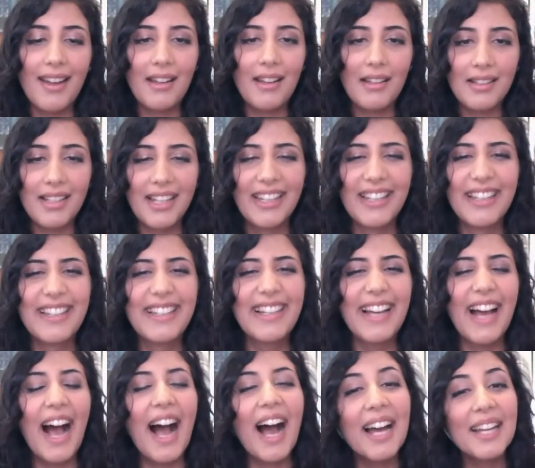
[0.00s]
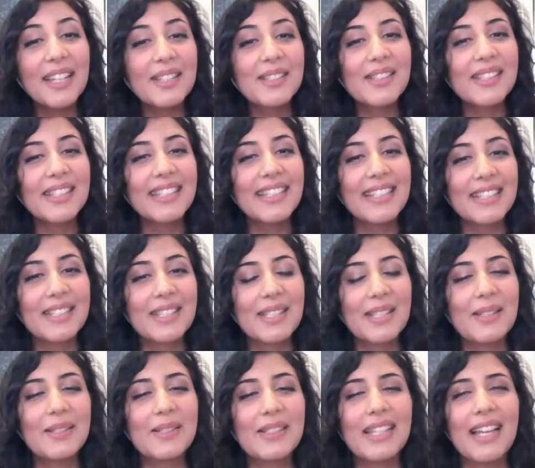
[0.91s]
And I used the
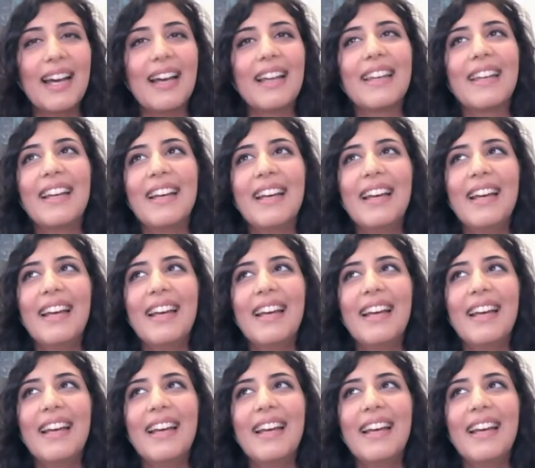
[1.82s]
excuse that